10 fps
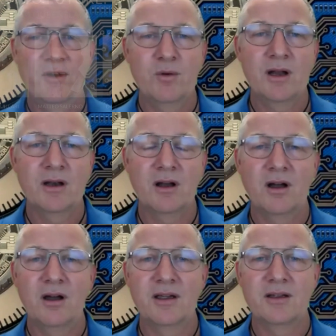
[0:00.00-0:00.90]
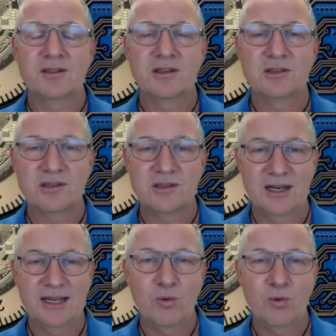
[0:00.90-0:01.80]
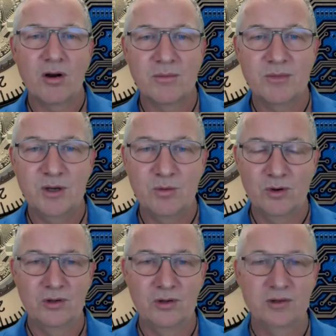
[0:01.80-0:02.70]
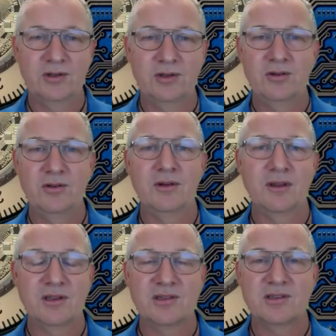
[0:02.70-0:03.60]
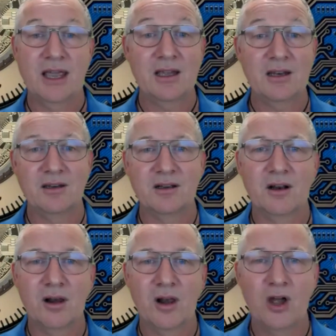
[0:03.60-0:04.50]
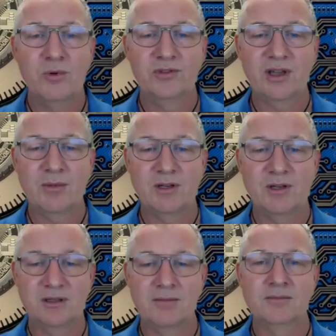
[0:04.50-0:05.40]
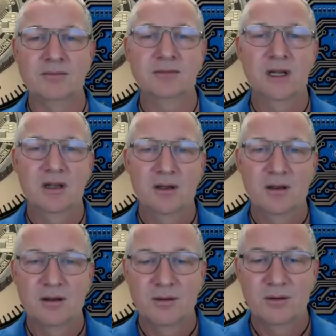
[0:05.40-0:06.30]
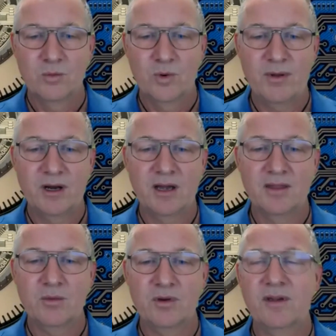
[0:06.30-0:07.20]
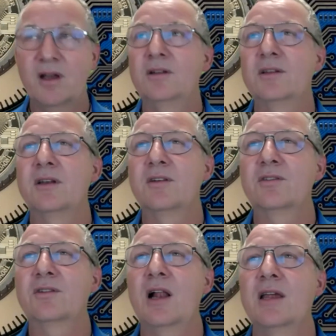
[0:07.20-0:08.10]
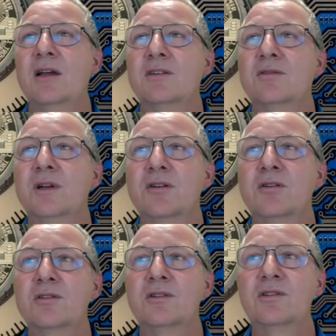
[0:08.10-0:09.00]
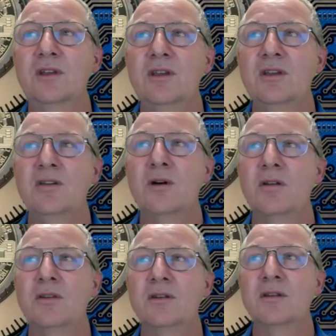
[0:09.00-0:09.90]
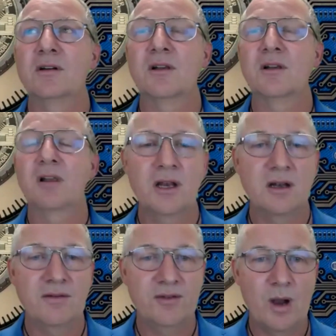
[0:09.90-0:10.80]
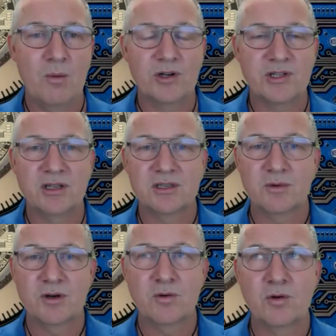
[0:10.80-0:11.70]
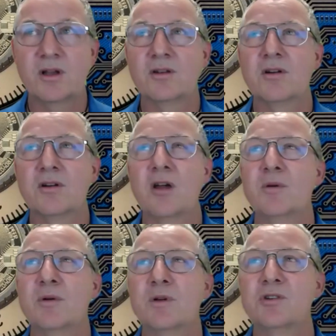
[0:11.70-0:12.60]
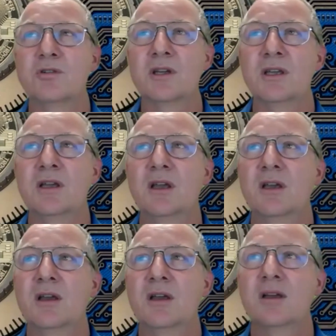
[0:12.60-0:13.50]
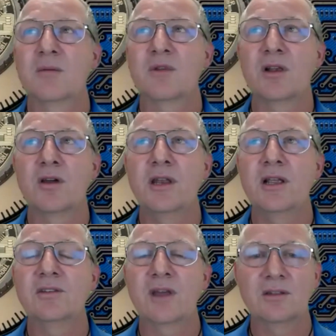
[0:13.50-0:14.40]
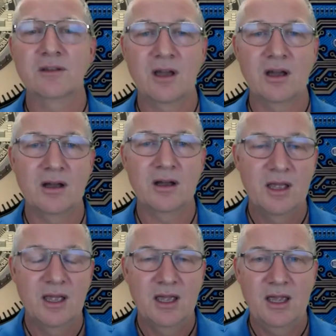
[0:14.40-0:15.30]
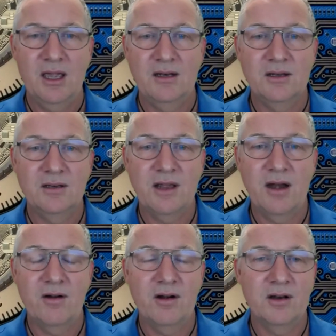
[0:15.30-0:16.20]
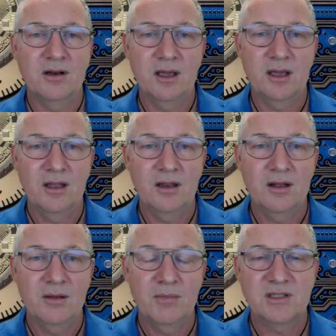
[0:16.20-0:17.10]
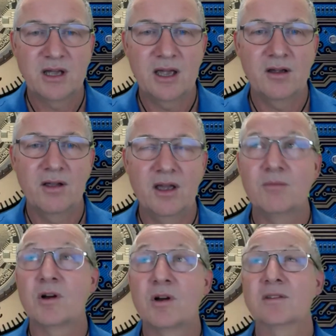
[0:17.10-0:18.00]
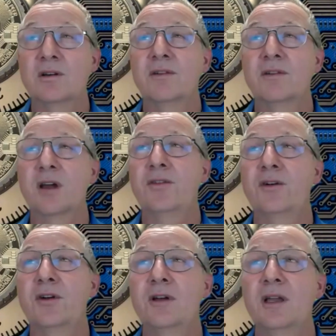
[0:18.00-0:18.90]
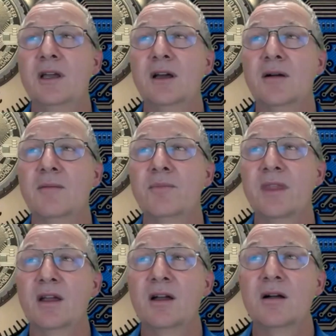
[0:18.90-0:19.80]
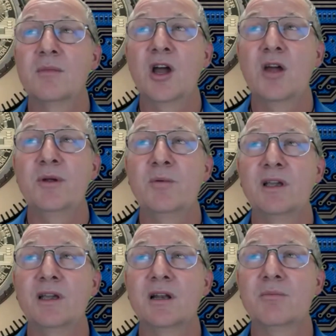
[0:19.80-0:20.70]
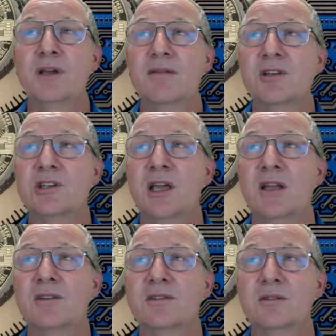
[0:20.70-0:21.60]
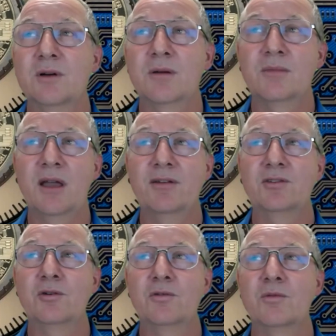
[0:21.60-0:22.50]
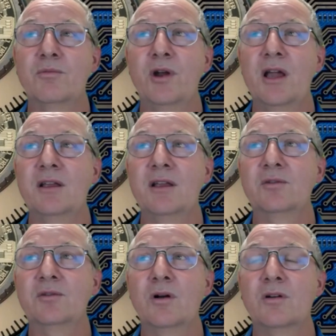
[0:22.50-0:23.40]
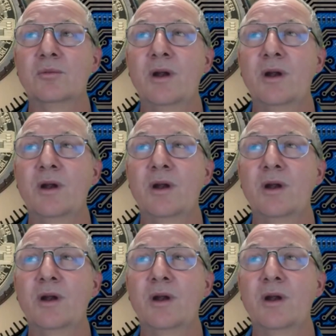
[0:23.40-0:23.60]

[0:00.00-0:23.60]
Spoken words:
everyone. I sincerely welcome you all to the second Global Summit webinar that we've held in Australia. It's really good to see you online, and if you are watching this recording, I do hope you enjoy some of the learnings that Ed, Darren, Matteo, and myself go through, and I'm hoping we get a bit of a chance to have a talk with Brownie as well, because